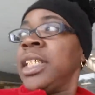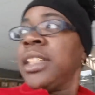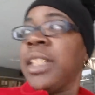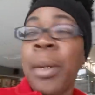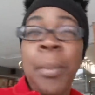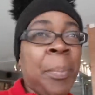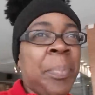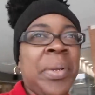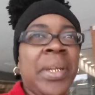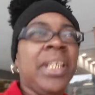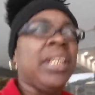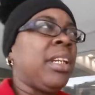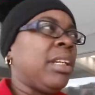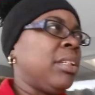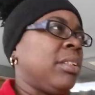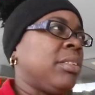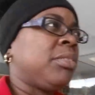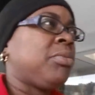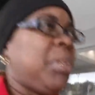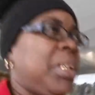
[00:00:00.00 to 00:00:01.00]
some
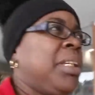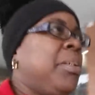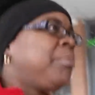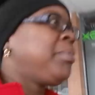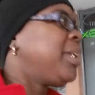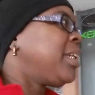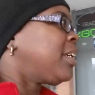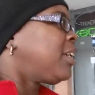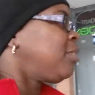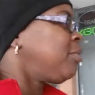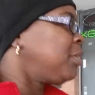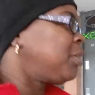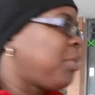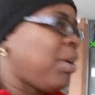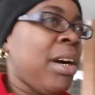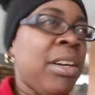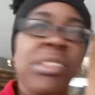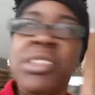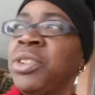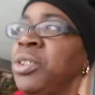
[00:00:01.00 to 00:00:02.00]
pillows. Wait a minute, I don't want to
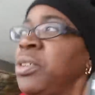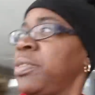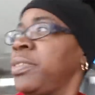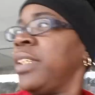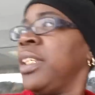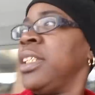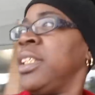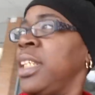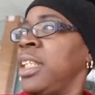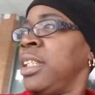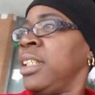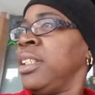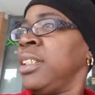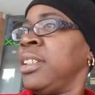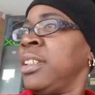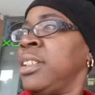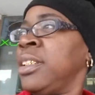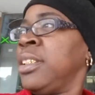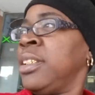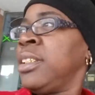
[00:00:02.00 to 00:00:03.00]
walk too far now.
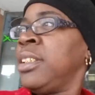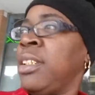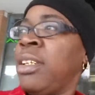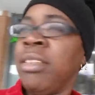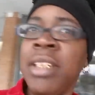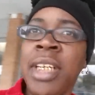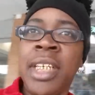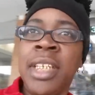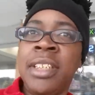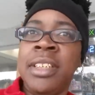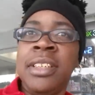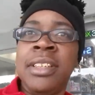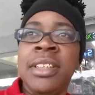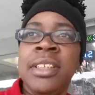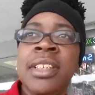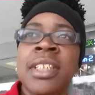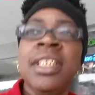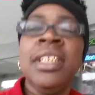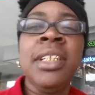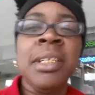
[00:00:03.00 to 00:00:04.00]
Okay,
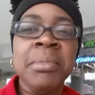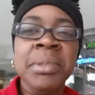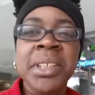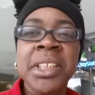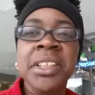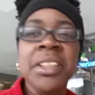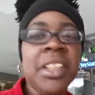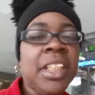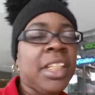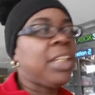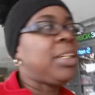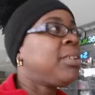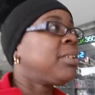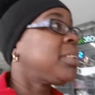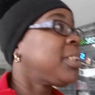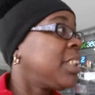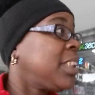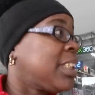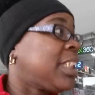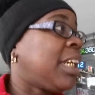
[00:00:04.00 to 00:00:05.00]
I'm still
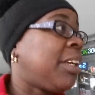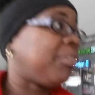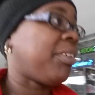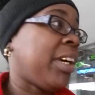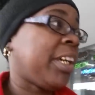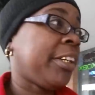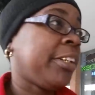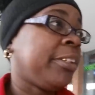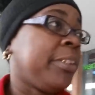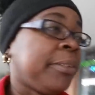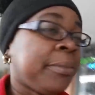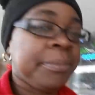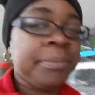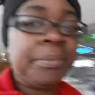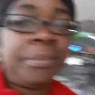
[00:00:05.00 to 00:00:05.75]
close. It's like right here.